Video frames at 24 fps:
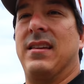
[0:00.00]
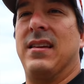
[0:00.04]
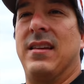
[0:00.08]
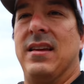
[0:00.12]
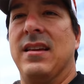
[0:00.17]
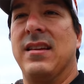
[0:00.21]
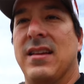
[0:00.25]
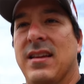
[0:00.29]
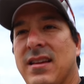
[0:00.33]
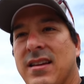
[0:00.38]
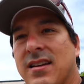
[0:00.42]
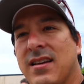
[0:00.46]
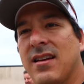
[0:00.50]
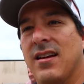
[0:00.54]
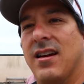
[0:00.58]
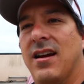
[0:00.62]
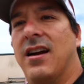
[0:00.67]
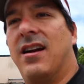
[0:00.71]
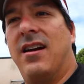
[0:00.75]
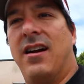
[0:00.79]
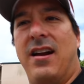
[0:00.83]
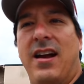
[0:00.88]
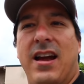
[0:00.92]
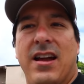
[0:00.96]

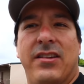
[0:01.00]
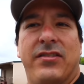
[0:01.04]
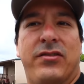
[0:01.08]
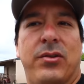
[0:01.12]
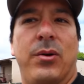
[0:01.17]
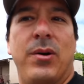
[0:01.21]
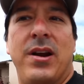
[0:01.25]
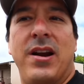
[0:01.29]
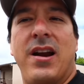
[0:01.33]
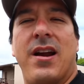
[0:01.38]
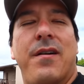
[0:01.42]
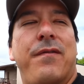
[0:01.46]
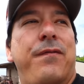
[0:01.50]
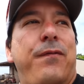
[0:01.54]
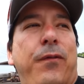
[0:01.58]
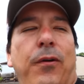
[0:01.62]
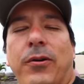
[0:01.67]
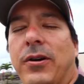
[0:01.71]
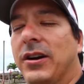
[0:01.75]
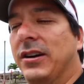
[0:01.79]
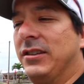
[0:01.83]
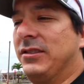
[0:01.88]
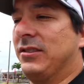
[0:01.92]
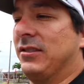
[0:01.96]
All right, so we're here at
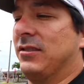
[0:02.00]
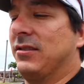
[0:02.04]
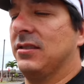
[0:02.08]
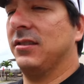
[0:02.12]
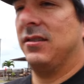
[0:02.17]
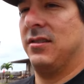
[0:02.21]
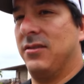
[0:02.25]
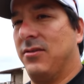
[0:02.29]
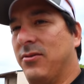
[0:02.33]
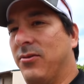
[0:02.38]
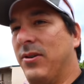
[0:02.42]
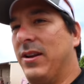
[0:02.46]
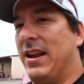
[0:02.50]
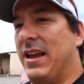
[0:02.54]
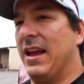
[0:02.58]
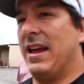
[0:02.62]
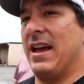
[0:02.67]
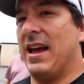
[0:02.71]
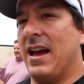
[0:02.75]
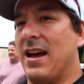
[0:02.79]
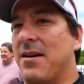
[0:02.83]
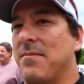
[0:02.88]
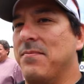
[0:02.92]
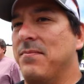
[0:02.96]
Force with
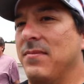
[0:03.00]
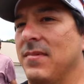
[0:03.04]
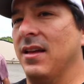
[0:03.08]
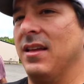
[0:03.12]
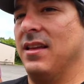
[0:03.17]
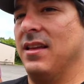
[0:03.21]
Ahab.